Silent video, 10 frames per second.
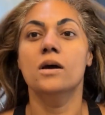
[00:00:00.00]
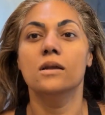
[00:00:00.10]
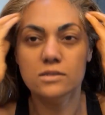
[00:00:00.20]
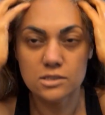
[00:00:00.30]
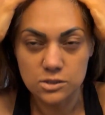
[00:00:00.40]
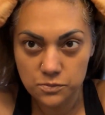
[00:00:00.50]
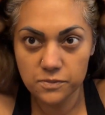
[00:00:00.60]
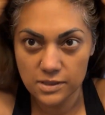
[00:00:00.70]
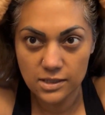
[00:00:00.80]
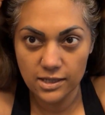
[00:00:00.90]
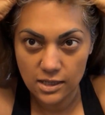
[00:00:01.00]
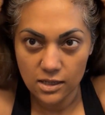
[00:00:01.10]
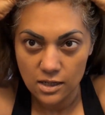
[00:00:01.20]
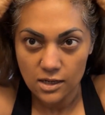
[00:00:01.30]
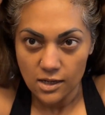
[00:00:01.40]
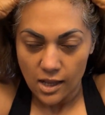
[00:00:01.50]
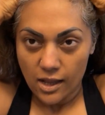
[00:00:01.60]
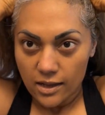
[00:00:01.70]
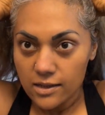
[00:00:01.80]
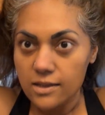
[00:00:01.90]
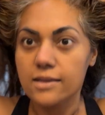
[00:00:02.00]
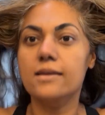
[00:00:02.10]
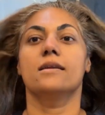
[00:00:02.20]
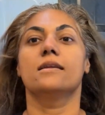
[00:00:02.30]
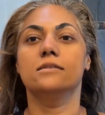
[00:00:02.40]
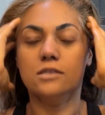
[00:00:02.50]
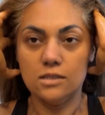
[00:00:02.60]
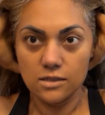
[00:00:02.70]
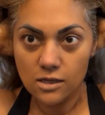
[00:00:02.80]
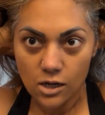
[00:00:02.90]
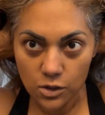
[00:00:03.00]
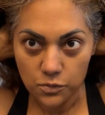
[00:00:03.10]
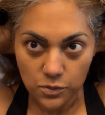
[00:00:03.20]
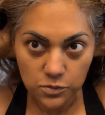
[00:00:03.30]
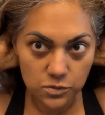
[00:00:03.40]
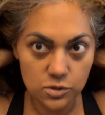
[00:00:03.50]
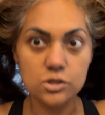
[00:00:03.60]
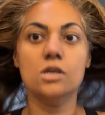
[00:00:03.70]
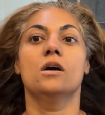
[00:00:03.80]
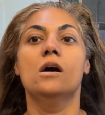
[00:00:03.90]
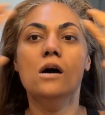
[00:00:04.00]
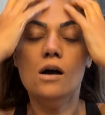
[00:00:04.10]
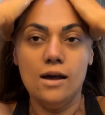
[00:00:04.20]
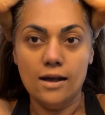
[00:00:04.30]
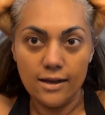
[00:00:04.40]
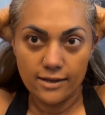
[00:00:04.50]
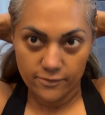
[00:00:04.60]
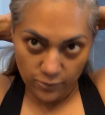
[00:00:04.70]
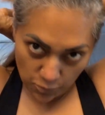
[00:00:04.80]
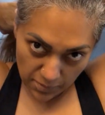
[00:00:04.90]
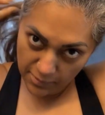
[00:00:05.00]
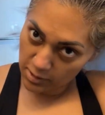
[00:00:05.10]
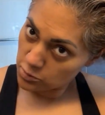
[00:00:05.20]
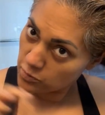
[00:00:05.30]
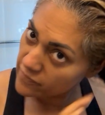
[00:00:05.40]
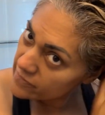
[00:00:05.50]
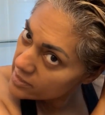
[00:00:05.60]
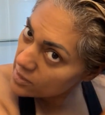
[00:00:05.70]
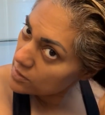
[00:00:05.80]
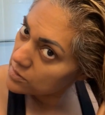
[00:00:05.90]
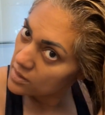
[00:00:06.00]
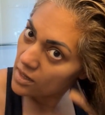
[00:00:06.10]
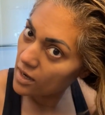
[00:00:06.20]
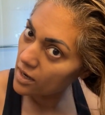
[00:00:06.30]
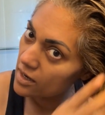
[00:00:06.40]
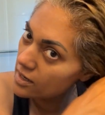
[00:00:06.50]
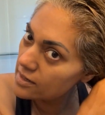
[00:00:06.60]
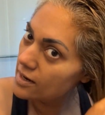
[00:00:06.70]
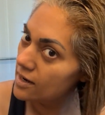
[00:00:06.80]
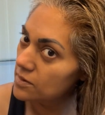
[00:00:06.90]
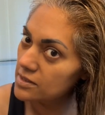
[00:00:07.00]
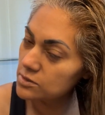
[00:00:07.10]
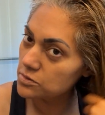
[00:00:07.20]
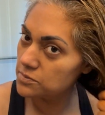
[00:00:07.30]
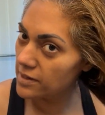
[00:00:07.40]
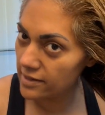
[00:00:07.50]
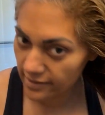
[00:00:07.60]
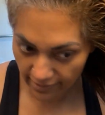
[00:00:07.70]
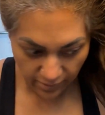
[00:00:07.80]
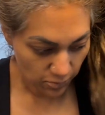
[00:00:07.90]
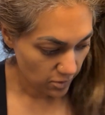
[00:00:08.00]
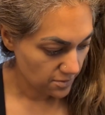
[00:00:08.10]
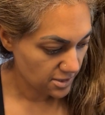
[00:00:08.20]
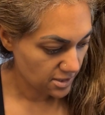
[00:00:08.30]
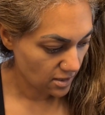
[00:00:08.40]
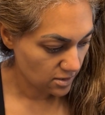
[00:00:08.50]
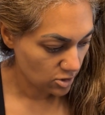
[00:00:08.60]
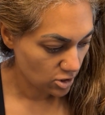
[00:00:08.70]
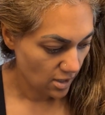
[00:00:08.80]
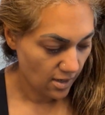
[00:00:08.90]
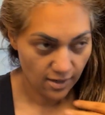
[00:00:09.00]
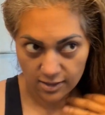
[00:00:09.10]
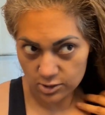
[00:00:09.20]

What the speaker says: and just really get it into the roots. And if you want me to do a video on how I do my hair oil massage, I